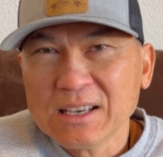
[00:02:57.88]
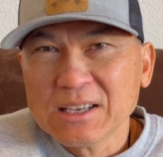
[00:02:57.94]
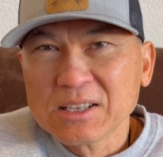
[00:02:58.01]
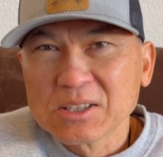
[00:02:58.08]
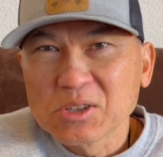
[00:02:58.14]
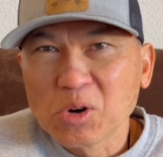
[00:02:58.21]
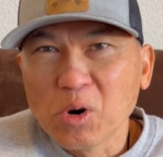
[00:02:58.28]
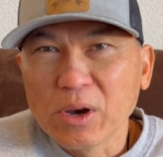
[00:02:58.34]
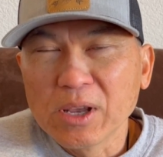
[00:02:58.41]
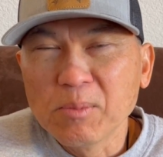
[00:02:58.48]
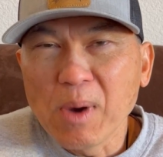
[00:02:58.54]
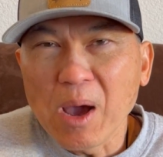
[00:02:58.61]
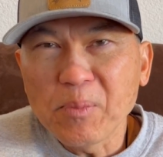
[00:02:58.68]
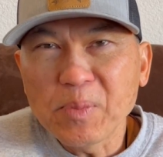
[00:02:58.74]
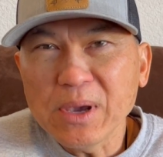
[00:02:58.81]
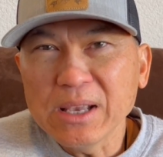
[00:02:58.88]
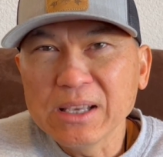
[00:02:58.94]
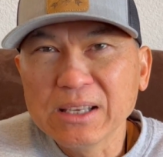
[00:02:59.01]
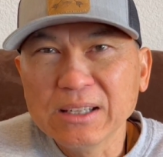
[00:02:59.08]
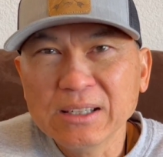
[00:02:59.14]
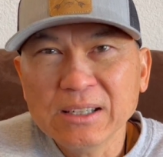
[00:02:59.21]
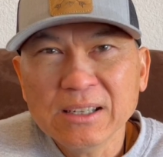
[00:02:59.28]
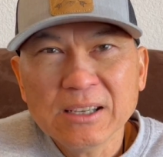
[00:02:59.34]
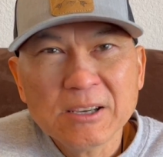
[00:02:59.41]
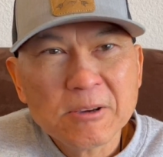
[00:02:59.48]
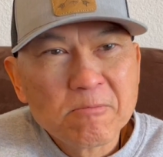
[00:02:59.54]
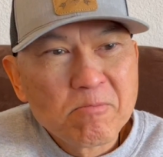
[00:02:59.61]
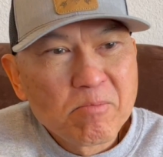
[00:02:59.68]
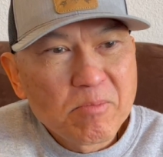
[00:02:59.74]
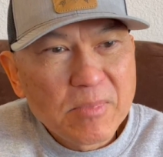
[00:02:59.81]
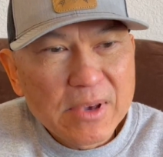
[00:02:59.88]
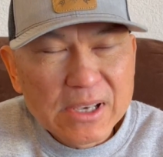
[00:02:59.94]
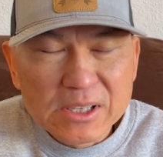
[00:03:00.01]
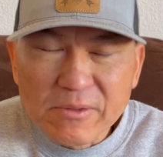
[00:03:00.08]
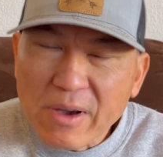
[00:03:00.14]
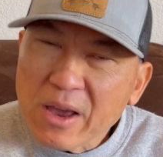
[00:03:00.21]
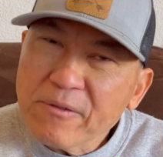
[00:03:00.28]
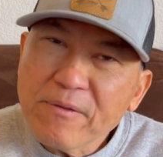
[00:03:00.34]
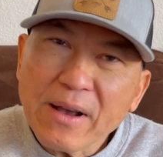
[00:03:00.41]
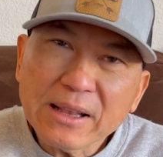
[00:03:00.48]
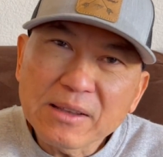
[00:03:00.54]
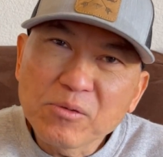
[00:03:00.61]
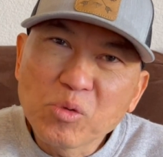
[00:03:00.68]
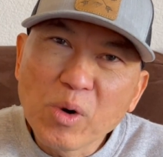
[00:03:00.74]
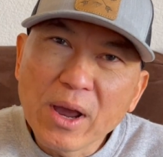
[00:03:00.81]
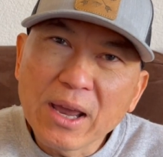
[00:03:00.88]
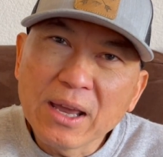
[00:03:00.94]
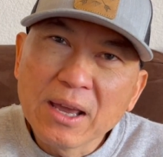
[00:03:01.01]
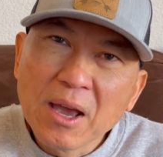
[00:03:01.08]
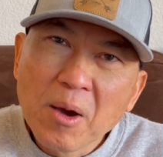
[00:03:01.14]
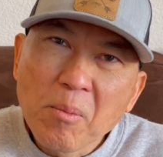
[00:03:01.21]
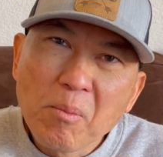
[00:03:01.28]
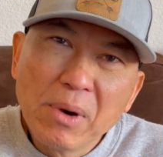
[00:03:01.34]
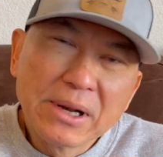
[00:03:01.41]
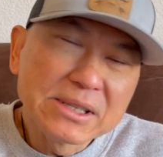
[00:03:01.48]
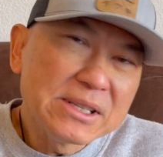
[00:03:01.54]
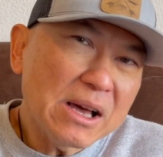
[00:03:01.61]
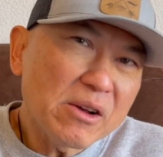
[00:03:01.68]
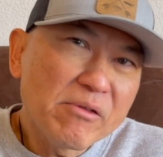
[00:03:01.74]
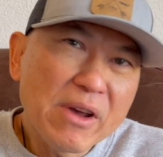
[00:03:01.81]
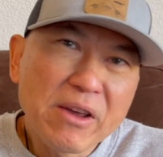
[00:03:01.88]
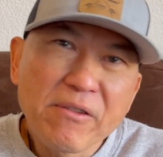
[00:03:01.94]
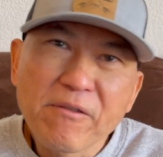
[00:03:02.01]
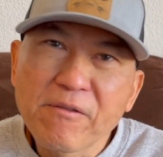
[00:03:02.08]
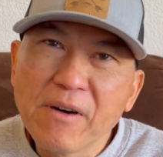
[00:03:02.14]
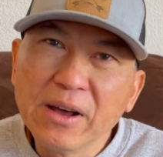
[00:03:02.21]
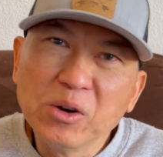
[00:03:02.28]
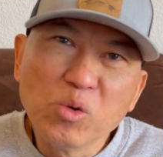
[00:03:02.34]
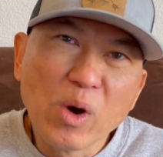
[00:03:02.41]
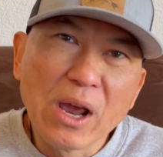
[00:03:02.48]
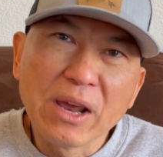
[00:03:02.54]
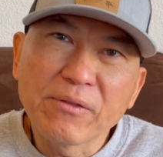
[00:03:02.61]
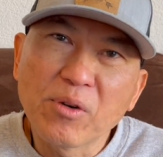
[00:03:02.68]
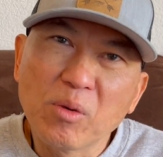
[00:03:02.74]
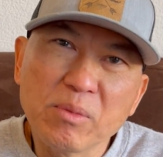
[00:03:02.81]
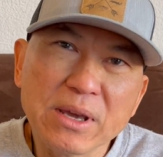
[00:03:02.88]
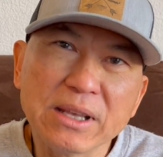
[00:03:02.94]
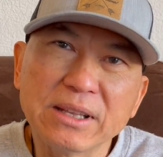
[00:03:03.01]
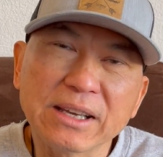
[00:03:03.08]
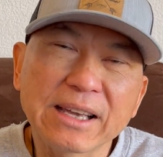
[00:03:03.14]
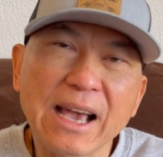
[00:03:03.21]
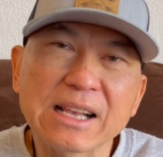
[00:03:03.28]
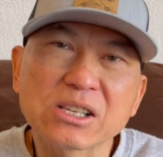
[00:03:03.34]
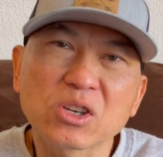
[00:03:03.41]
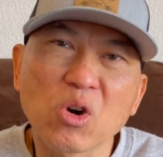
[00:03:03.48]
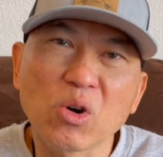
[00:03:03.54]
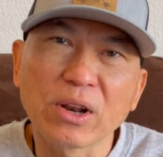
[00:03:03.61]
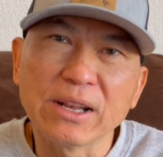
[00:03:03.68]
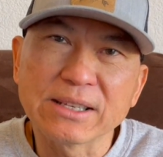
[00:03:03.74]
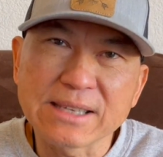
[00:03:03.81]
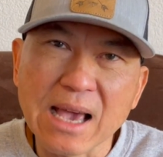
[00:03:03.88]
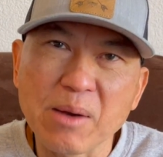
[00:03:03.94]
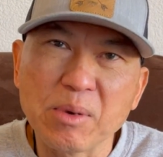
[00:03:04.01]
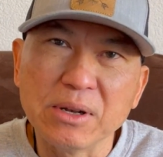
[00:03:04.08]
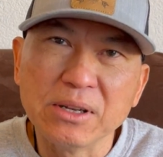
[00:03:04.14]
So in my opinion, it's a very effective way, but it's not a very fun way for me to catch kokanee salmon.